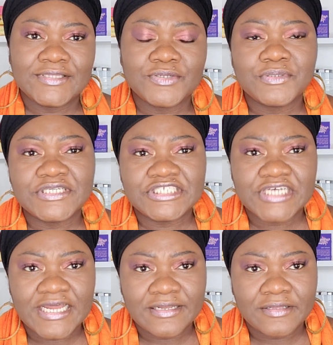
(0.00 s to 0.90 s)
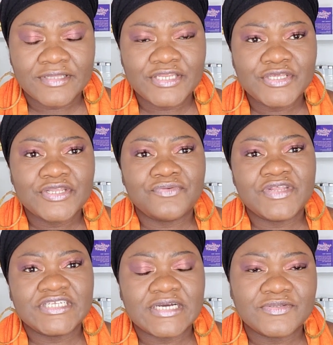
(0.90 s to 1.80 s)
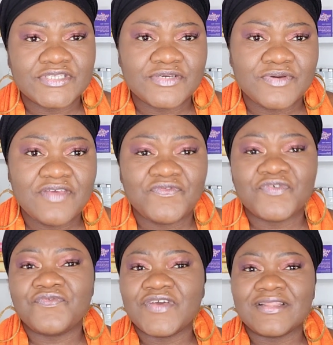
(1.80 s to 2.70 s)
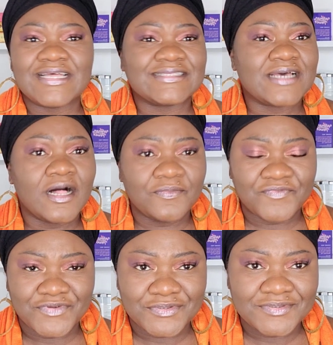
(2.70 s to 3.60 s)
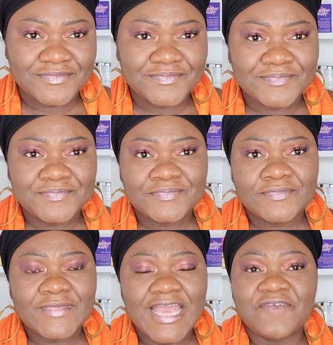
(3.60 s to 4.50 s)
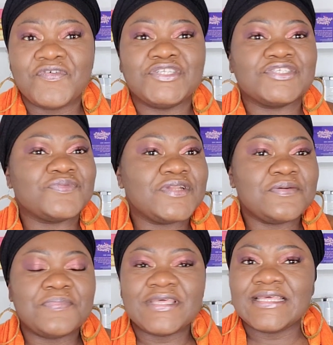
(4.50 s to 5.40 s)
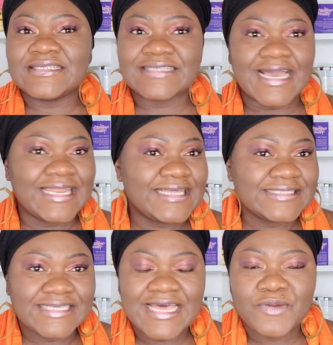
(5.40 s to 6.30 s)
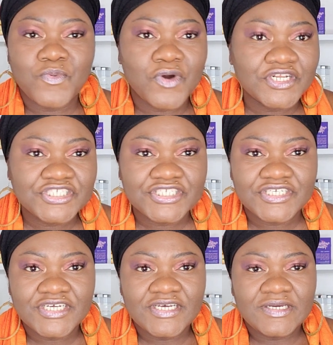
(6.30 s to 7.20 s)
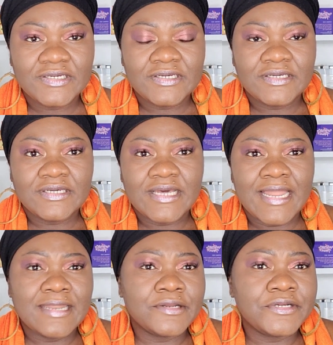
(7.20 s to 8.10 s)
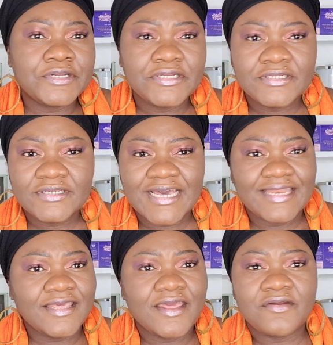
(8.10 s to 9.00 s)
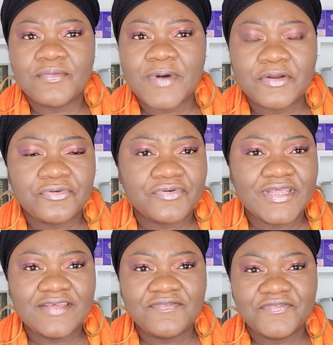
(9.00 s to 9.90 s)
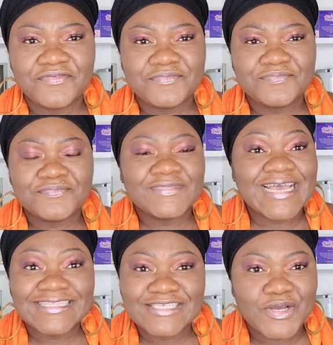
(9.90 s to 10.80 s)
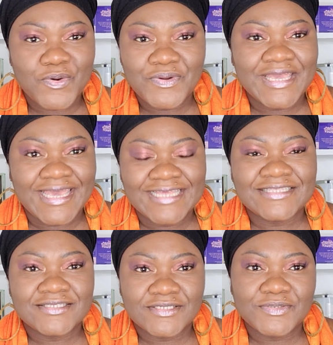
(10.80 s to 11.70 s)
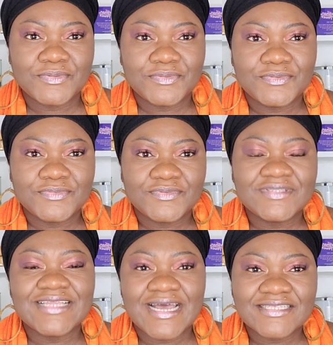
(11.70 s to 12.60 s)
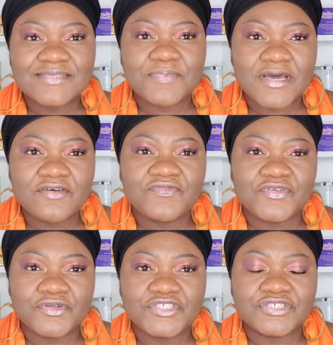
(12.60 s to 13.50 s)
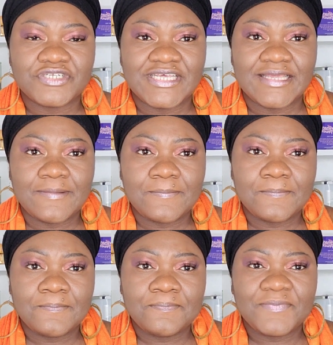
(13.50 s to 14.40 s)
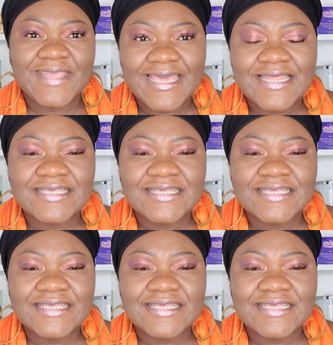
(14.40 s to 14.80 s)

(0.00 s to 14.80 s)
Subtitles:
through this channel that you can reach out to if you feel that's helpful. If you just want to be silent and watch and learn and hear about grief, that's okay too. That's part of your journey. It